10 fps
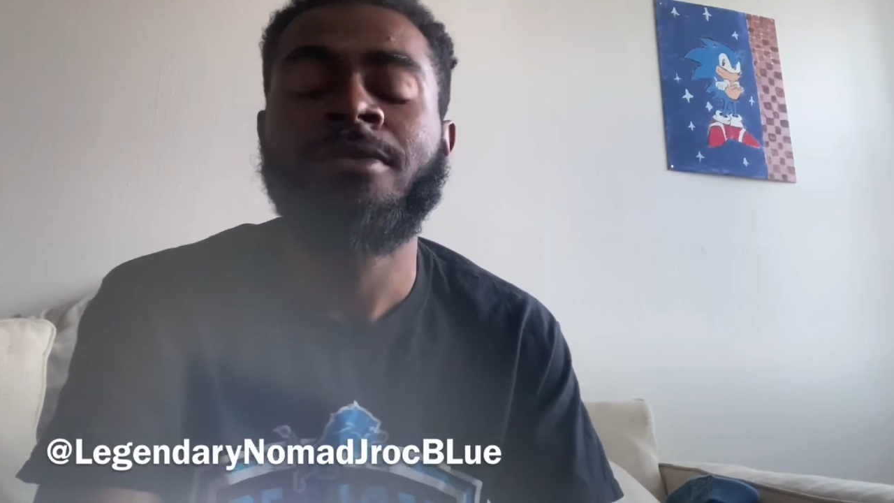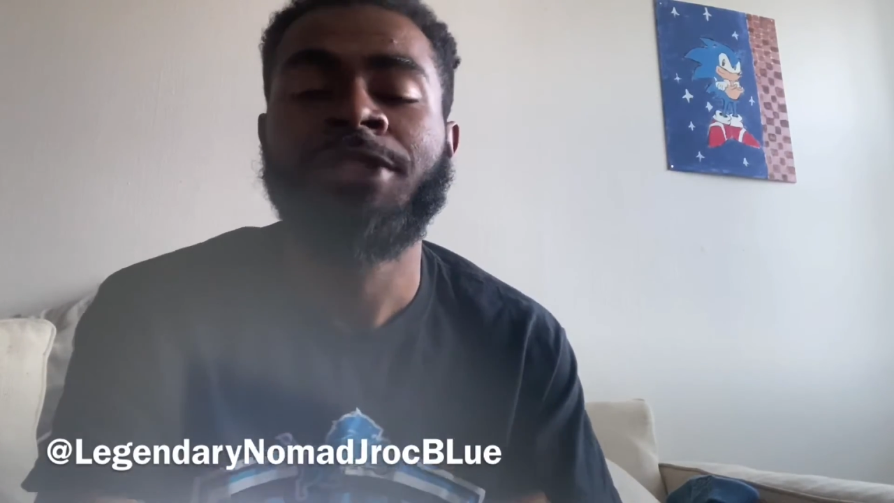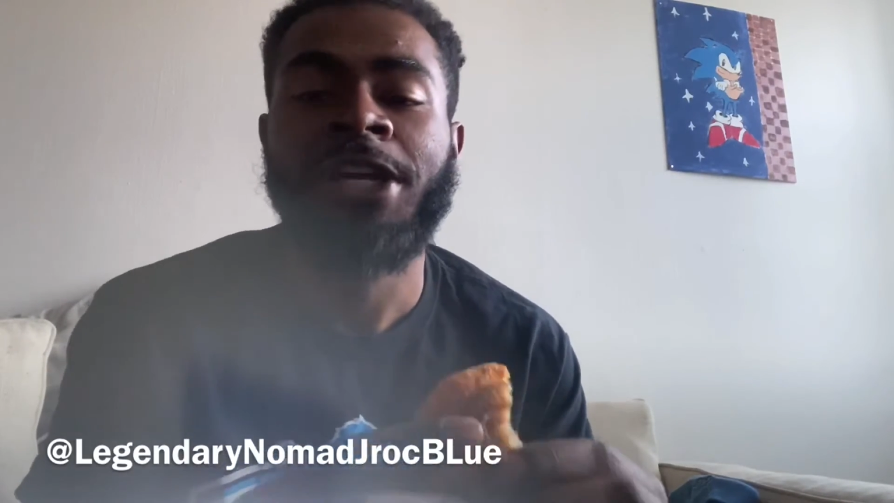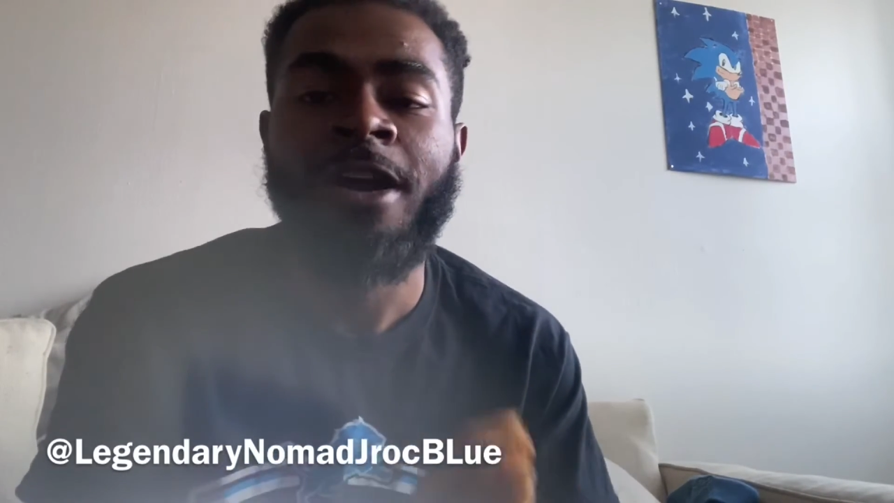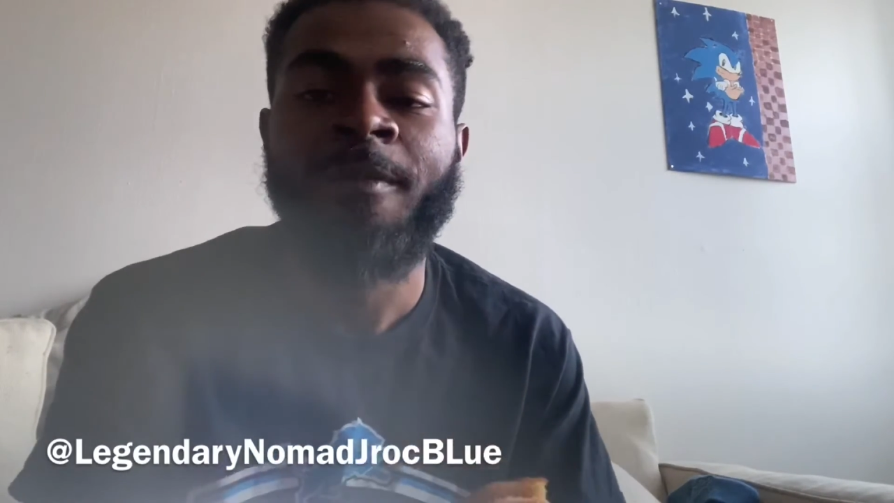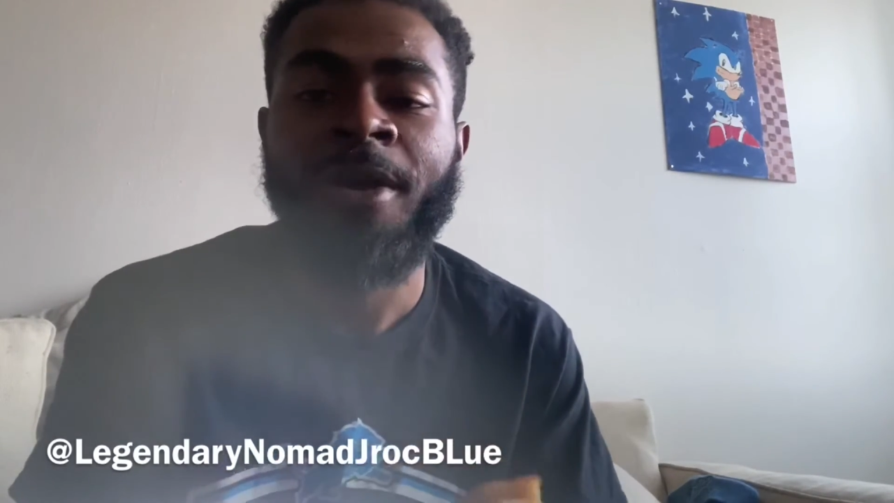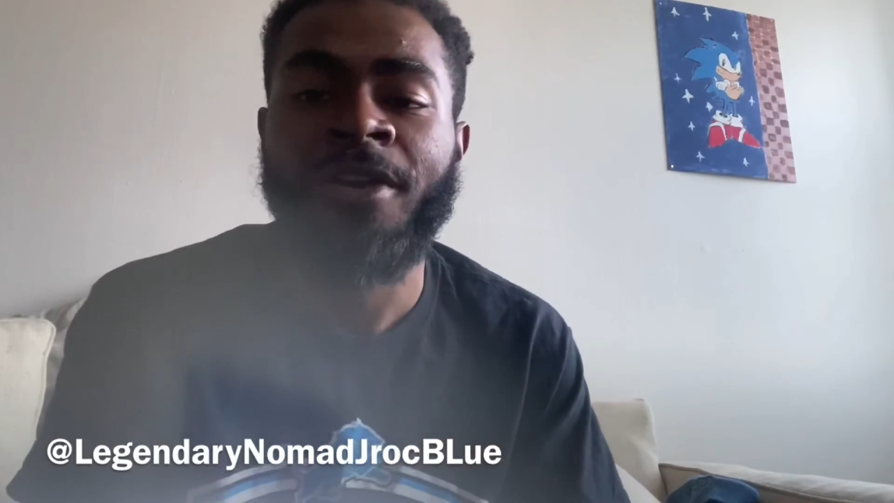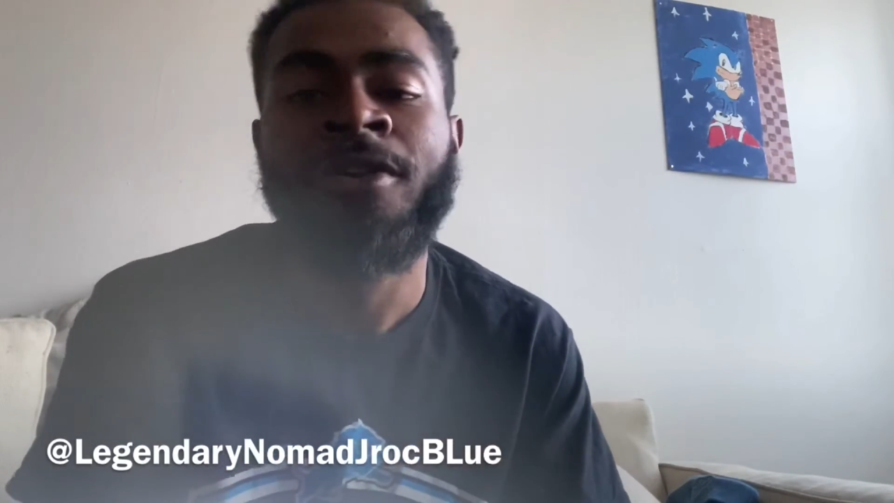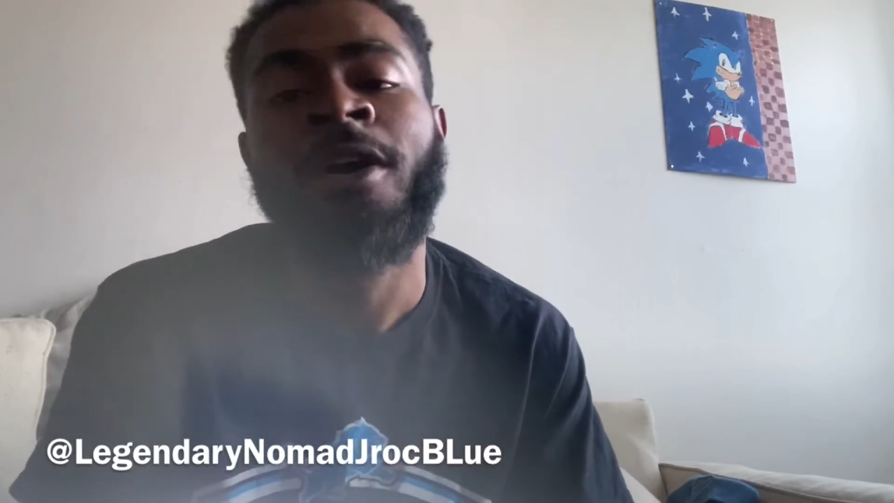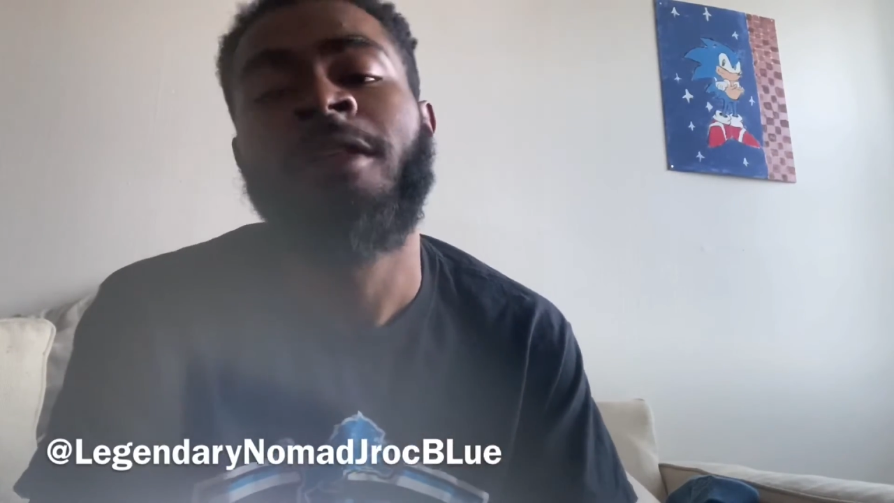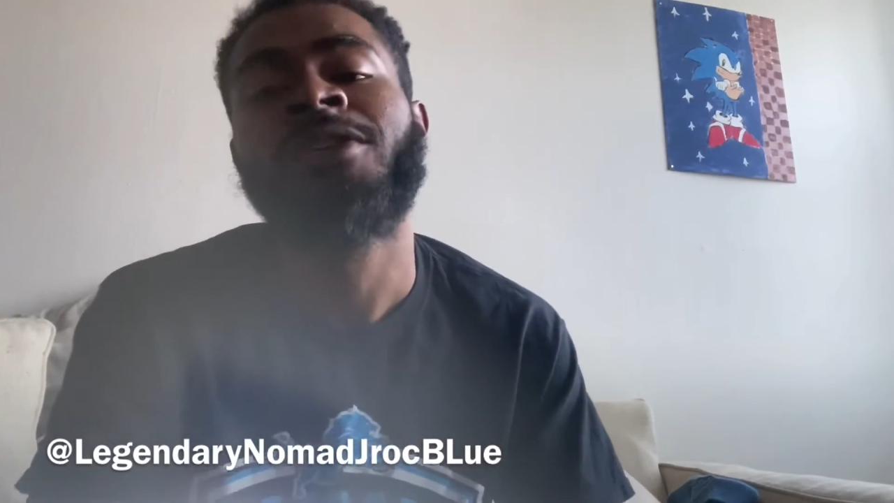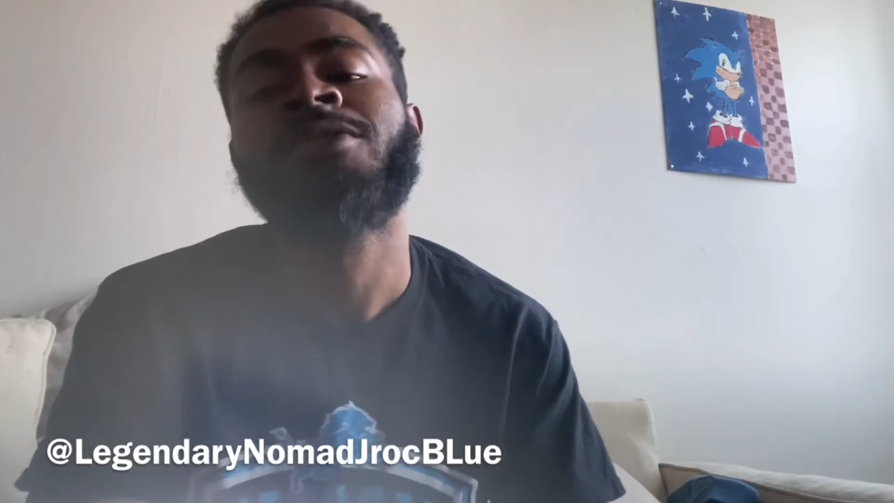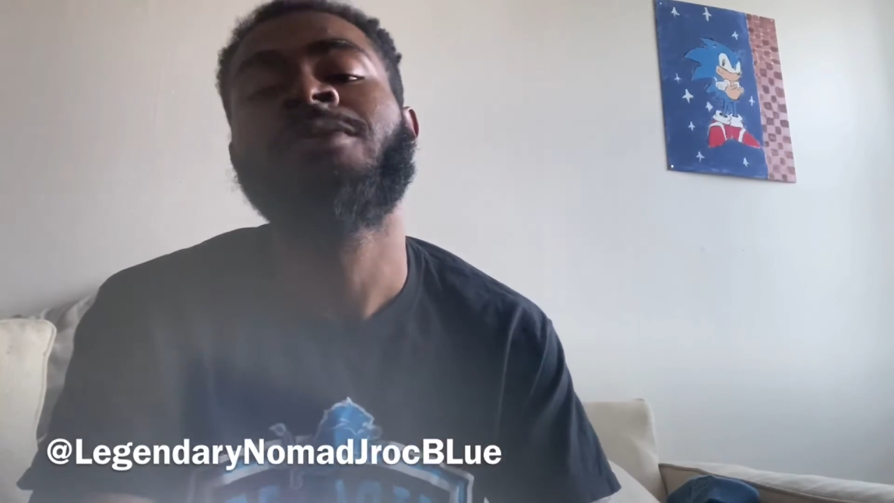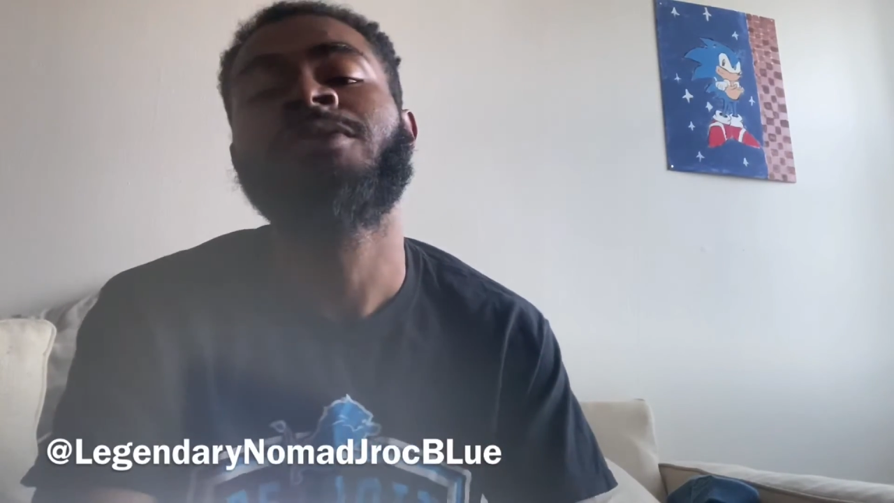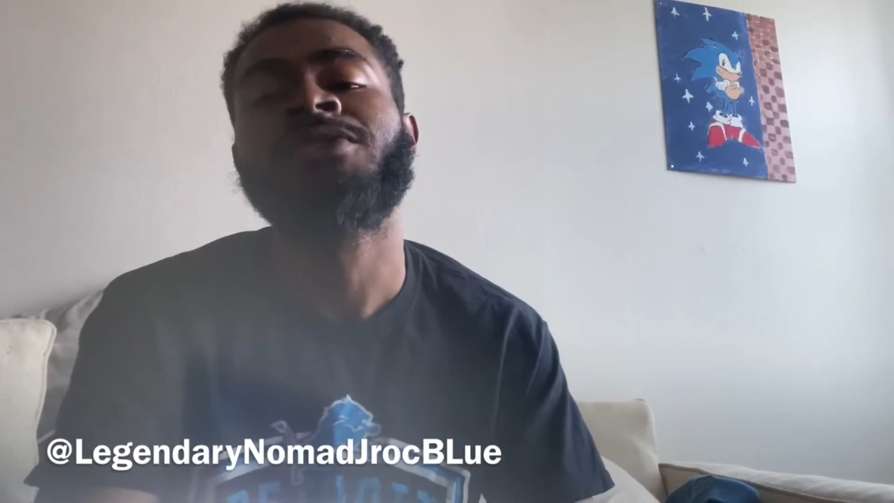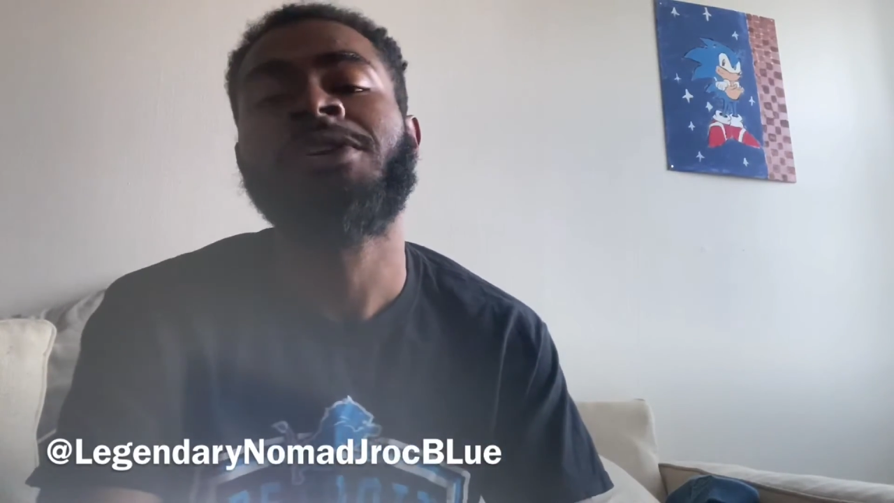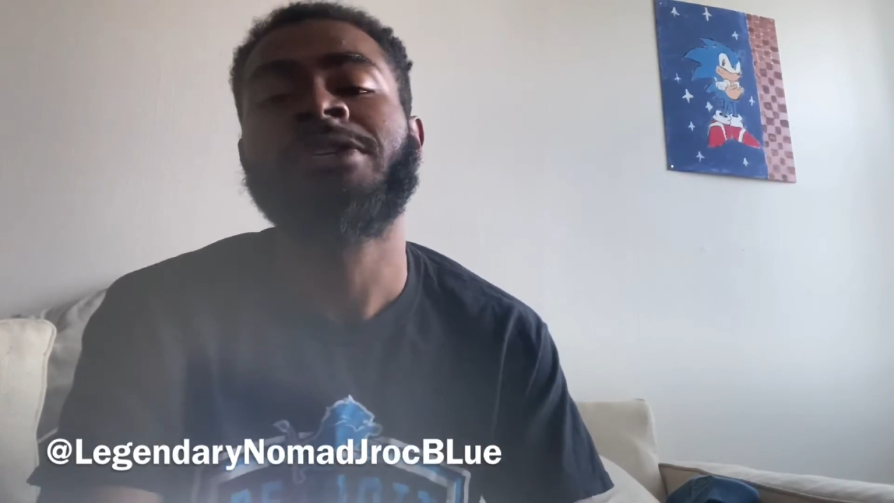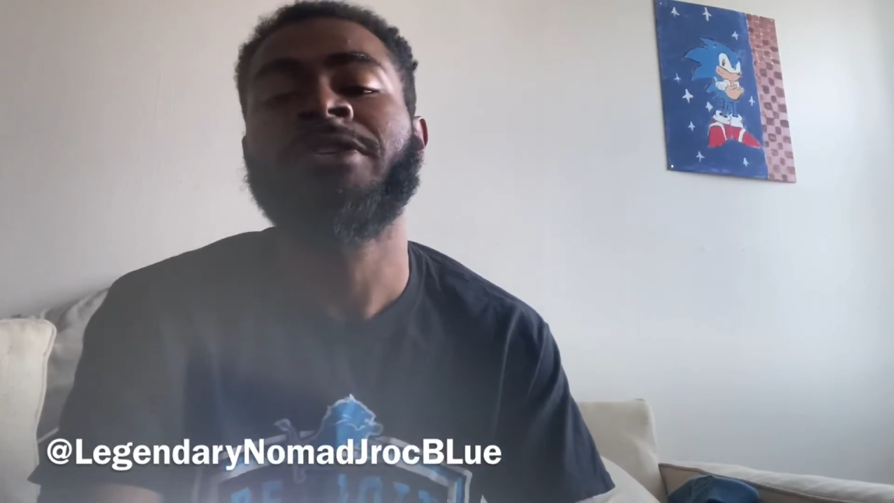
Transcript: Check out my other two new songs